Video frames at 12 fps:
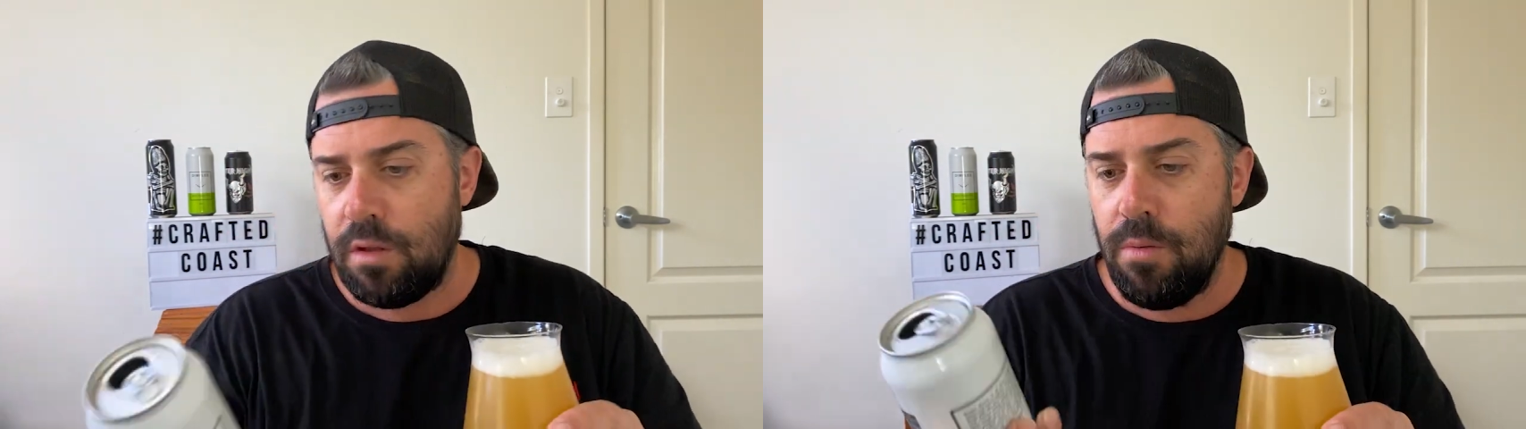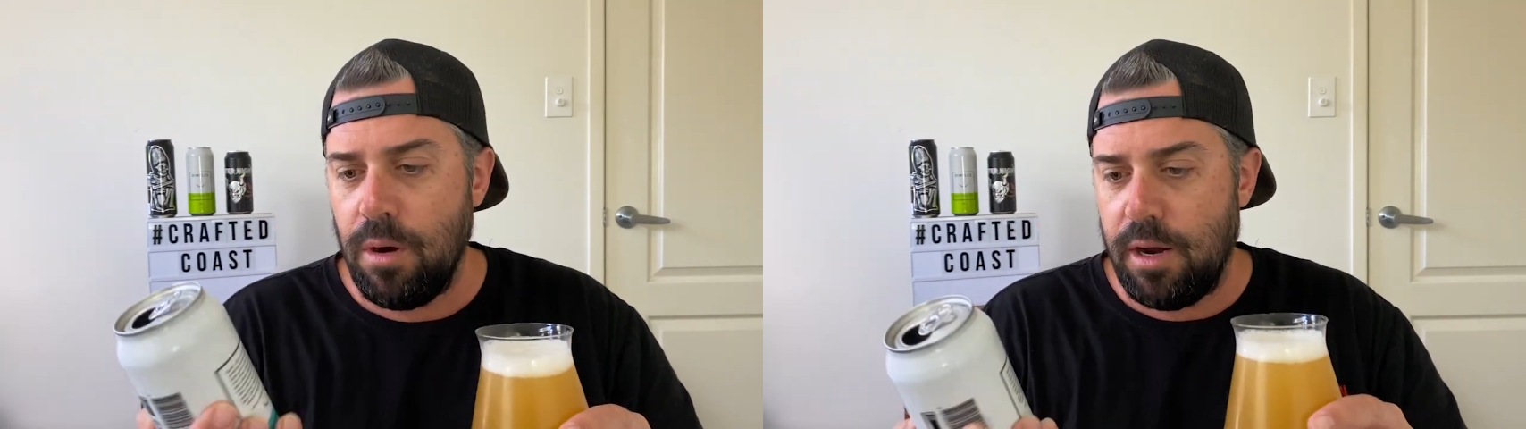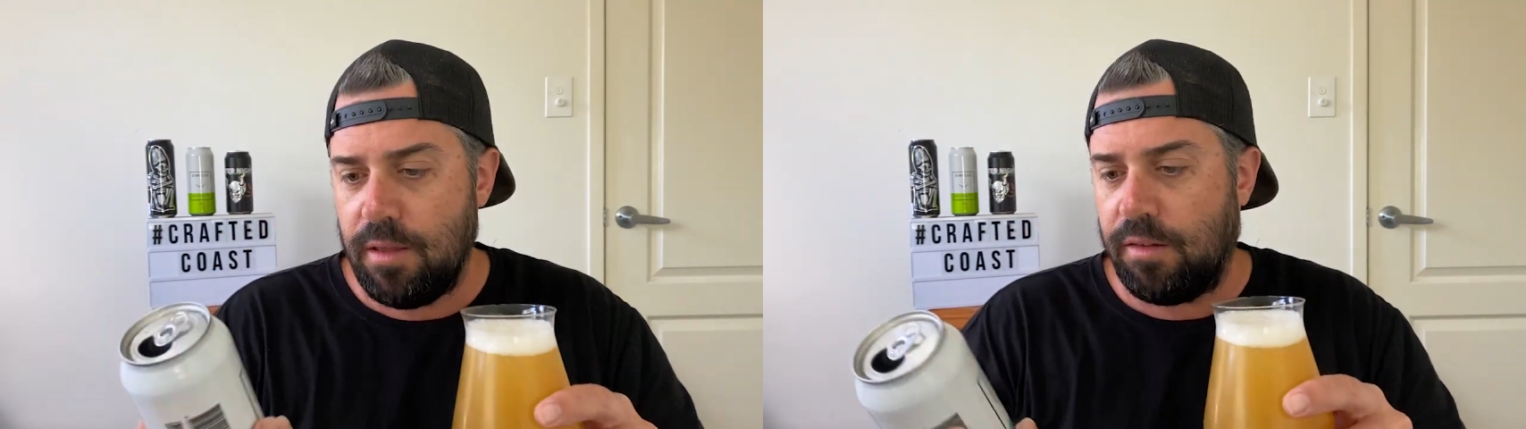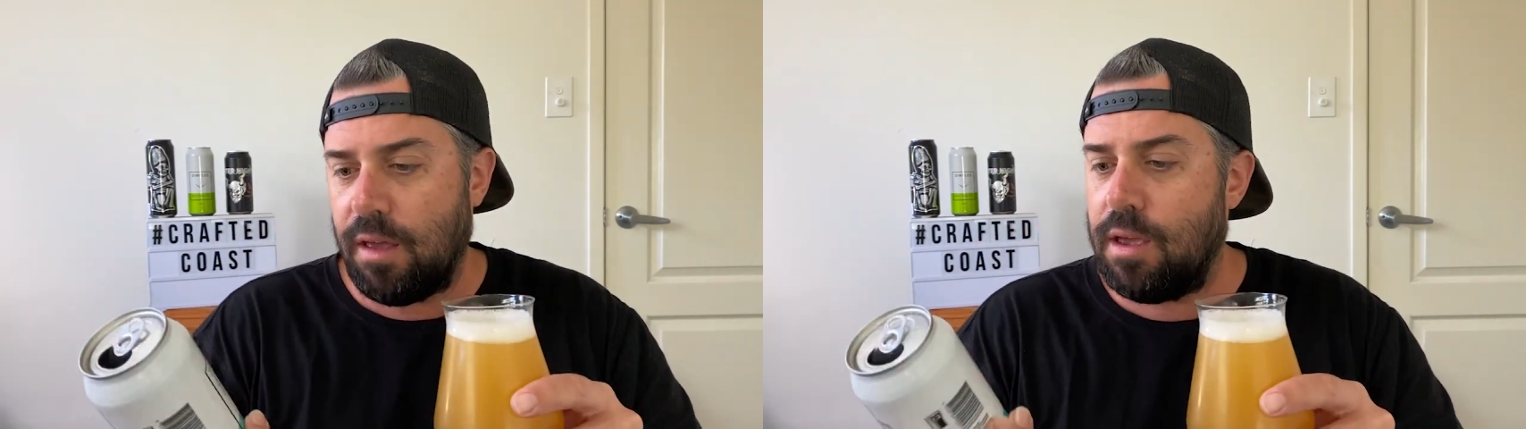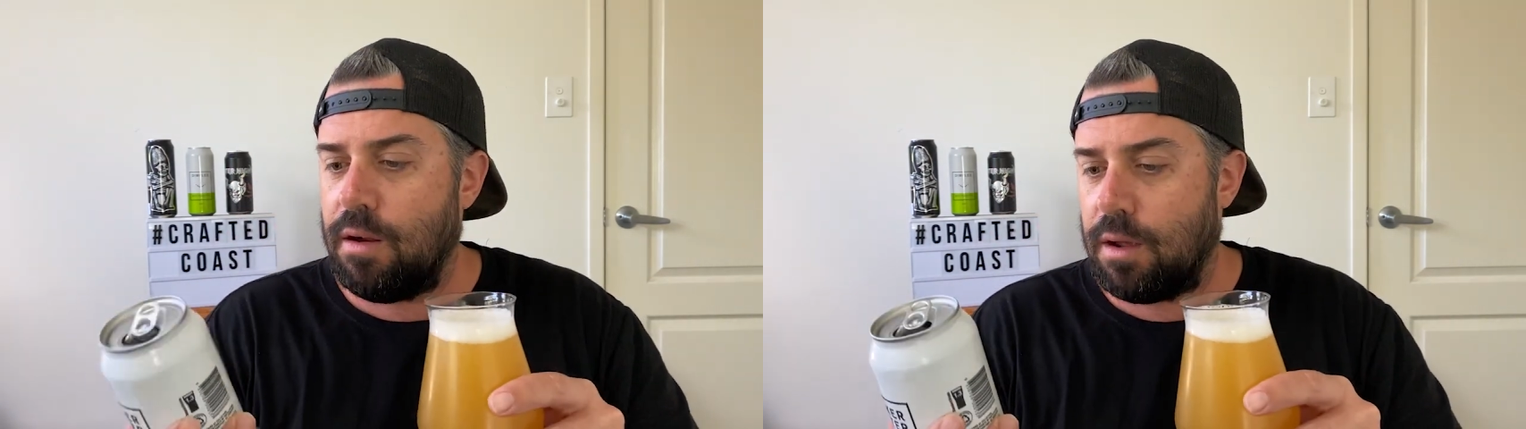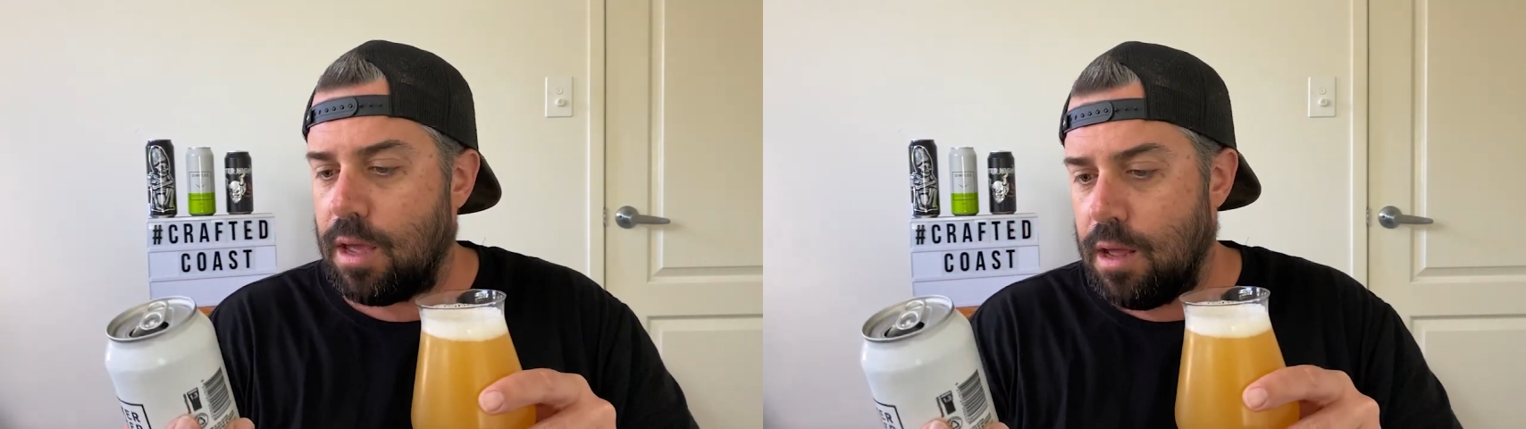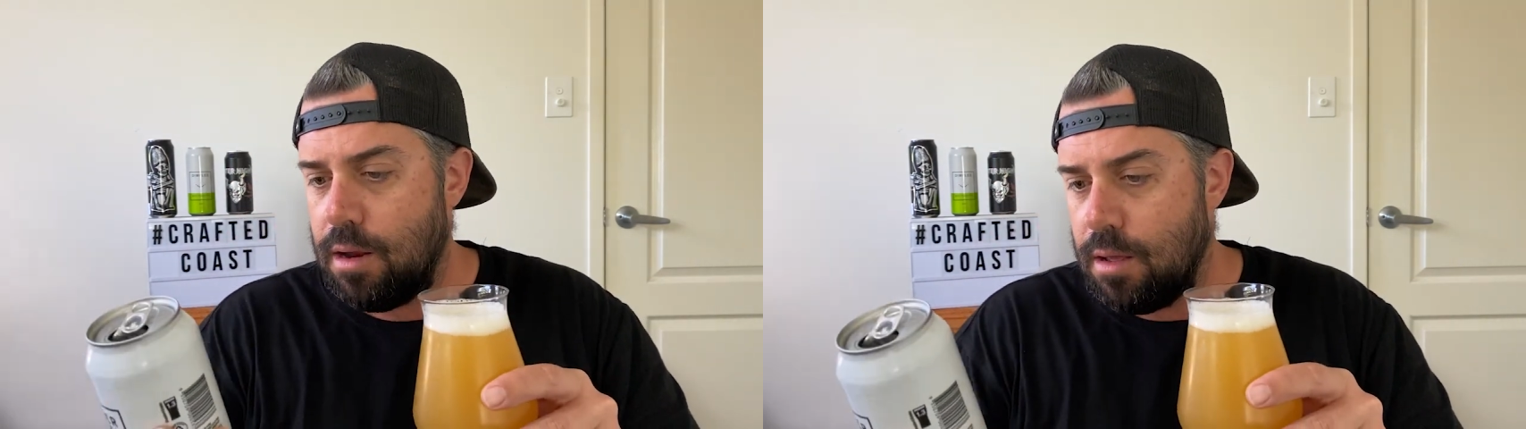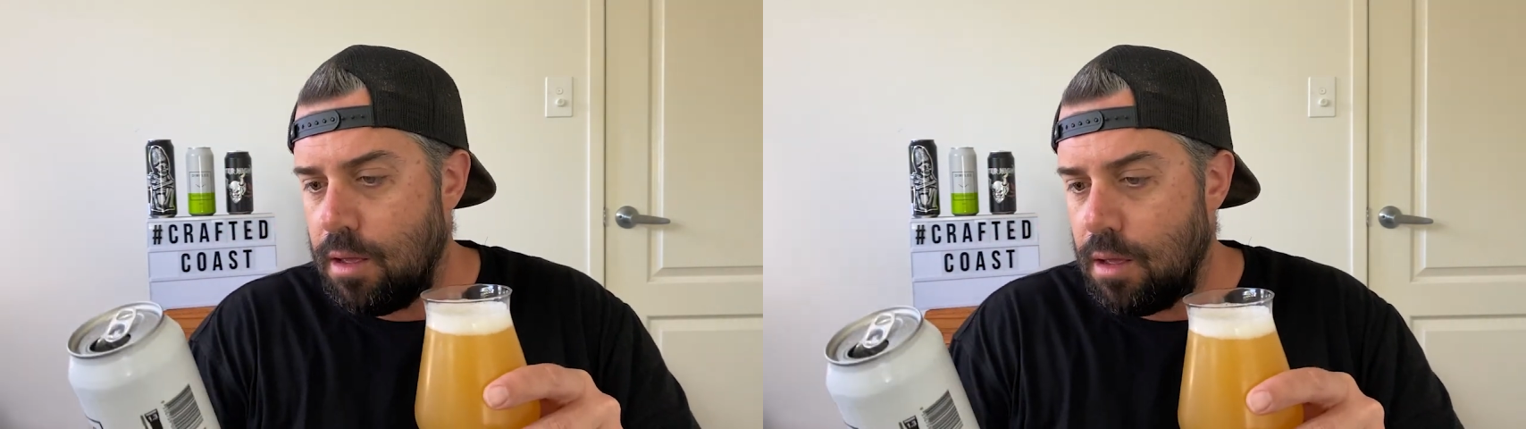What did it say here again?